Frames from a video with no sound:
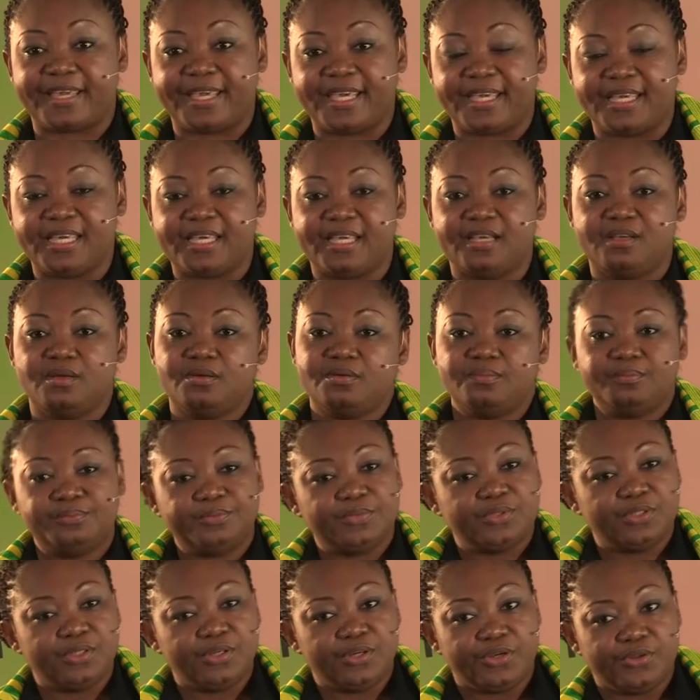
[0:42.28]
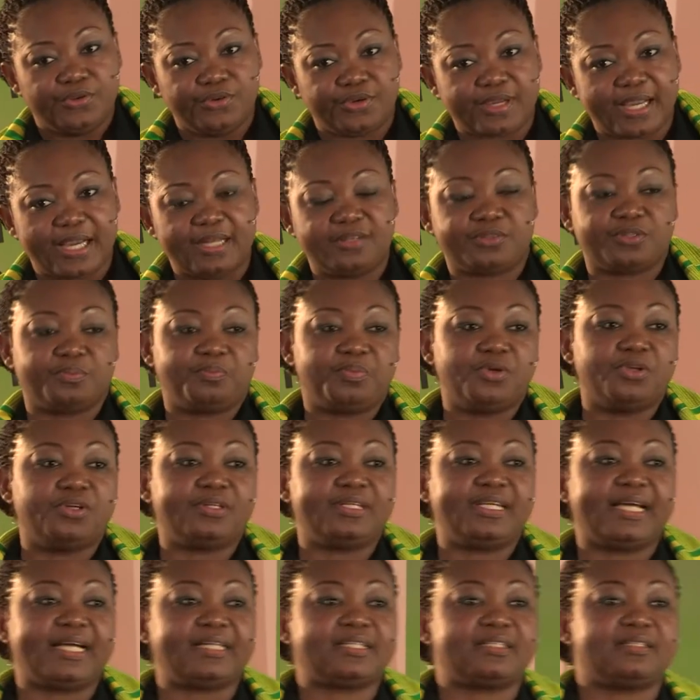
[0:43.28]
gig. You can't
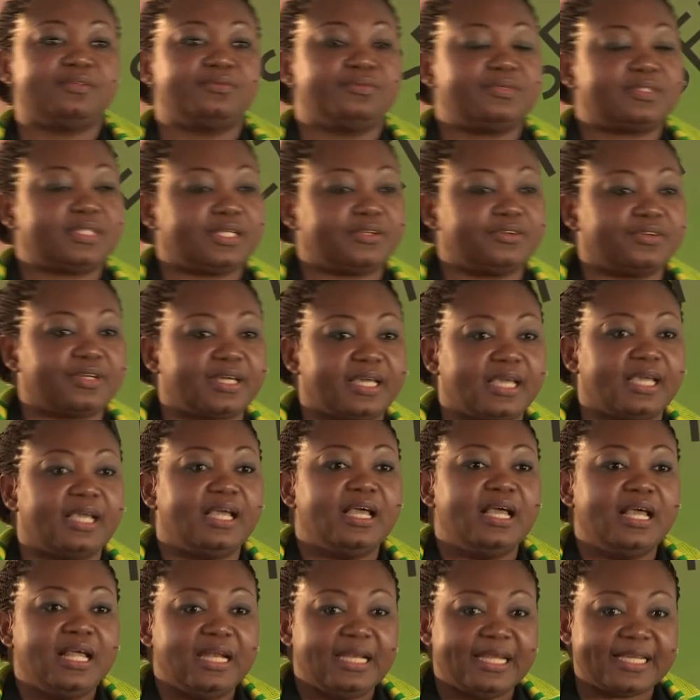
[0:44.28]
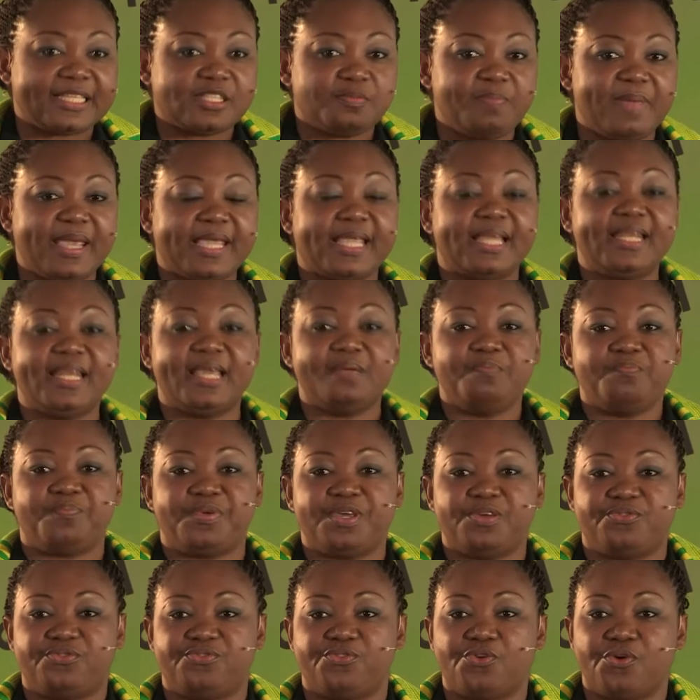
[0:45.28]
upload that. We said, okay, let's make an
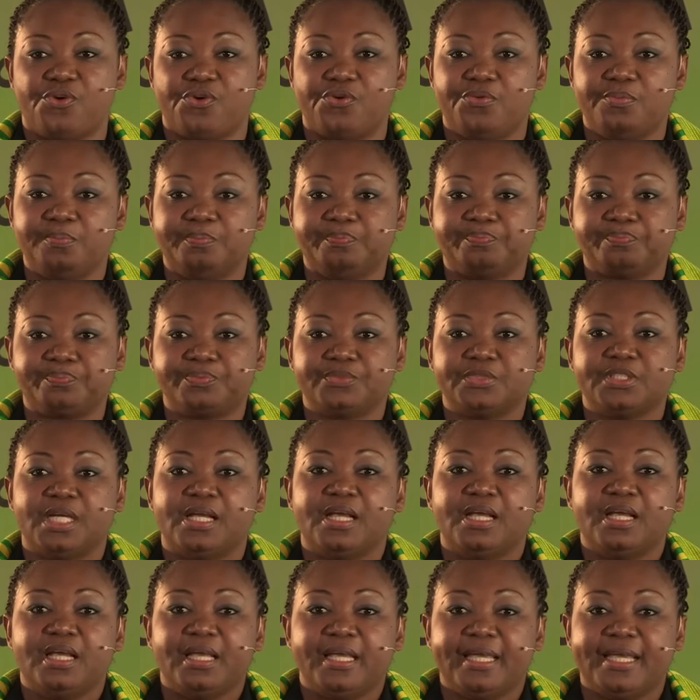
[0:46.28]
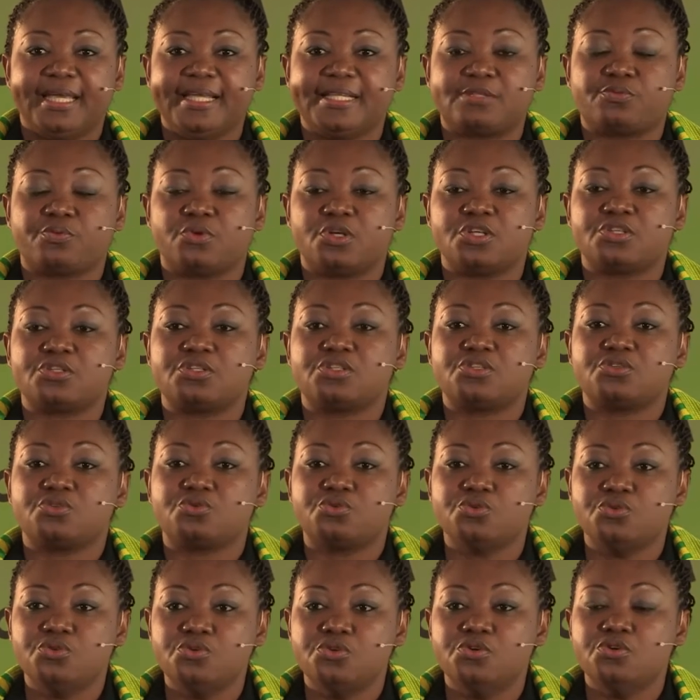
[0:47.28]
MP4. It was
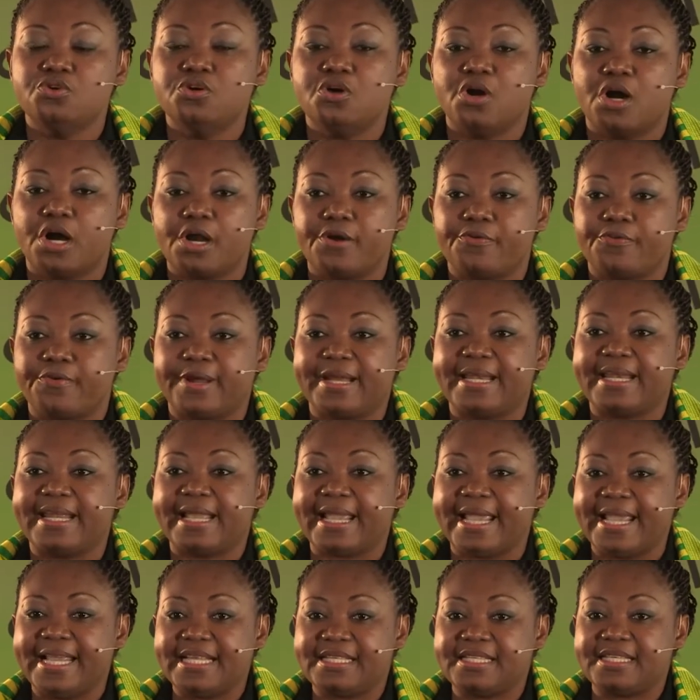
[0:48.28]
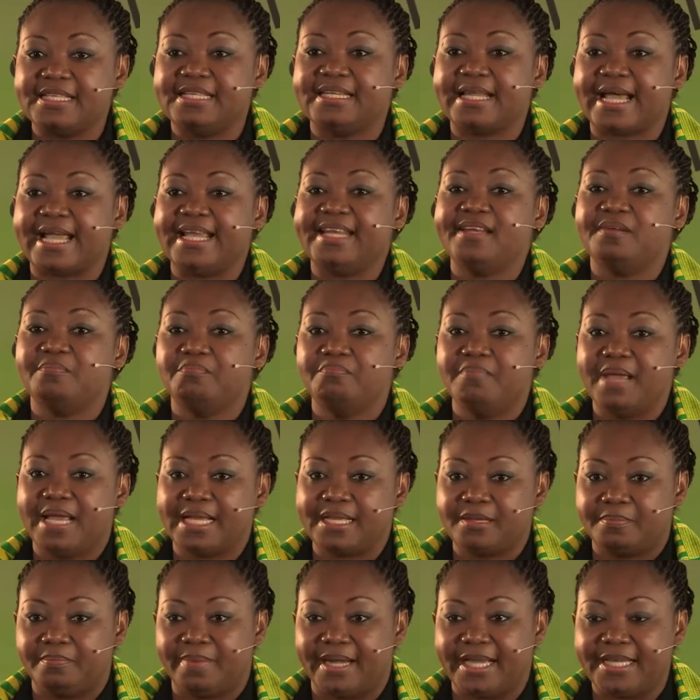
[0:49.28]
289
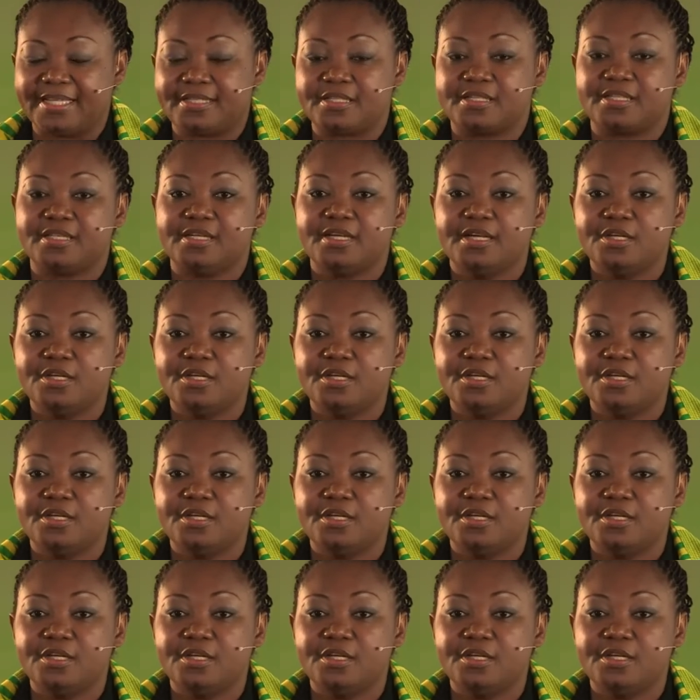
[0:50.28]
megabytes.